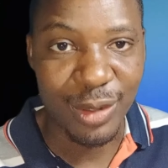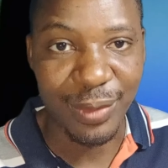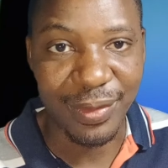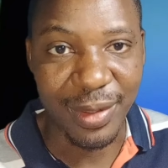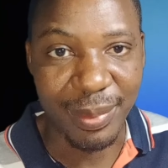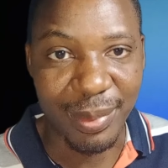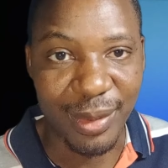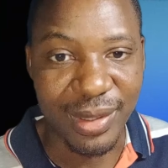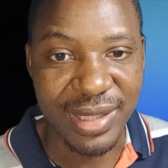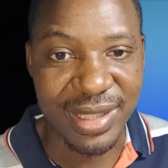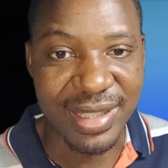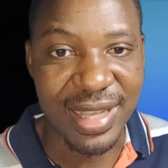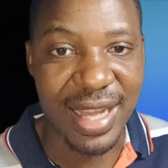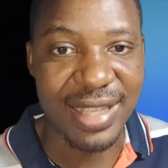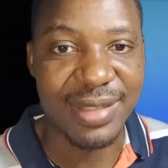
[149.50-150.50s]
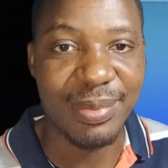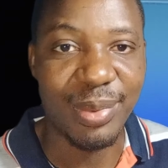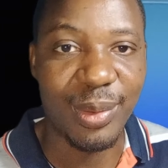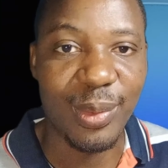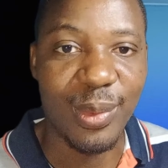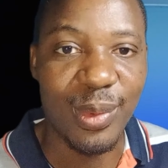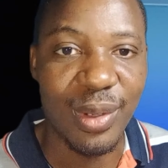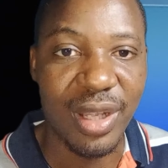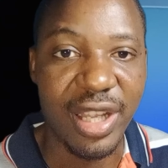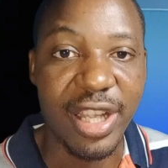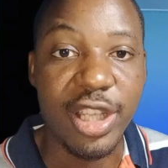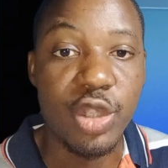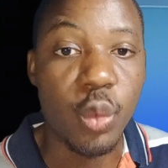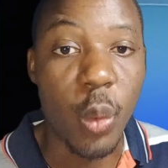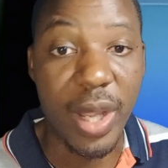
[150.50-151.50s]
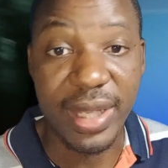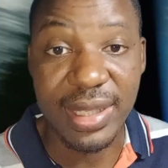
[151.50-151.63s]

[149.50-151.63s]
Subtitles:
out of the box is that, bro, it